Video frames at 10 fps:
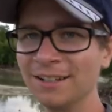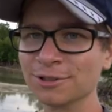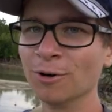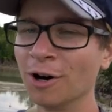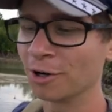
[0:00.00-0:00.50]

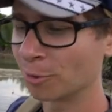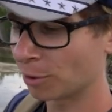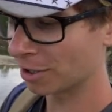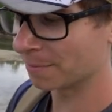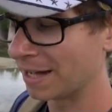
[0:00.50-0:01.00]
So on our
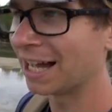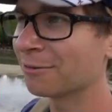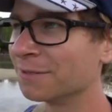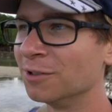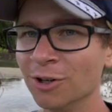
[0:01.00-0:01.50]
walk back,
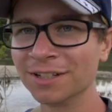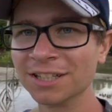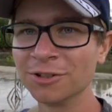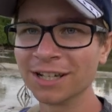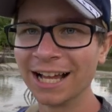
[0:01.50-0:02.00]
we've noticed that
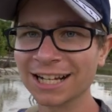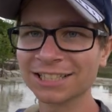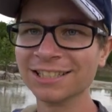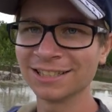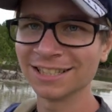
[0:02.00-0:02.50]
you can
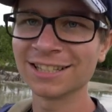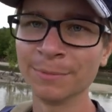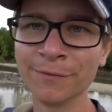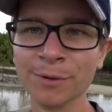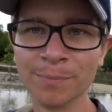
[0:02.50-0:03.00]
actually see
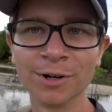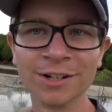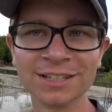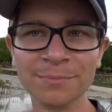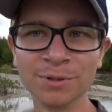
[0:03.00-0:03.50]
some of the
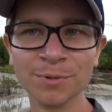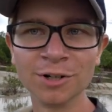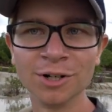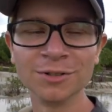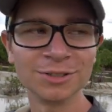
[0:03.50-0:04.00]
birds that people
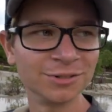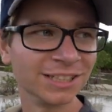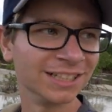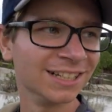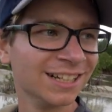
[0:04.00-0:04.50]
go to
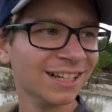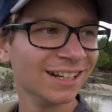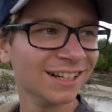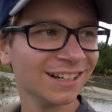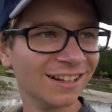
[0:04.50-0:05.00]
the
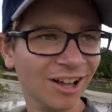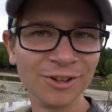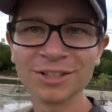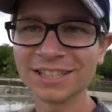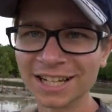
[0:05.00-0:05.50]

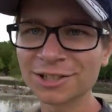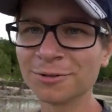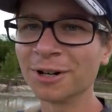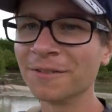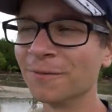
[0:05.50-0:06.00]
other
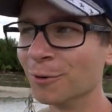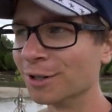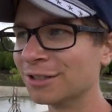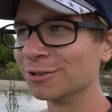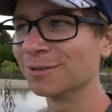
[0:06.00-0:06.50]
sanctuary
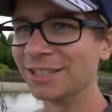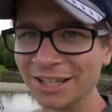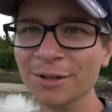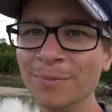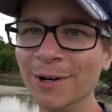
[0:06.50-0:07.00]
for, to see
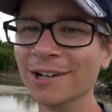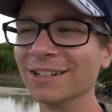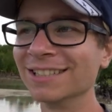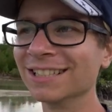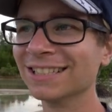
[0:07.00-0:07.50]
the
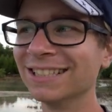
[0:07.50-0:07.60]
birds,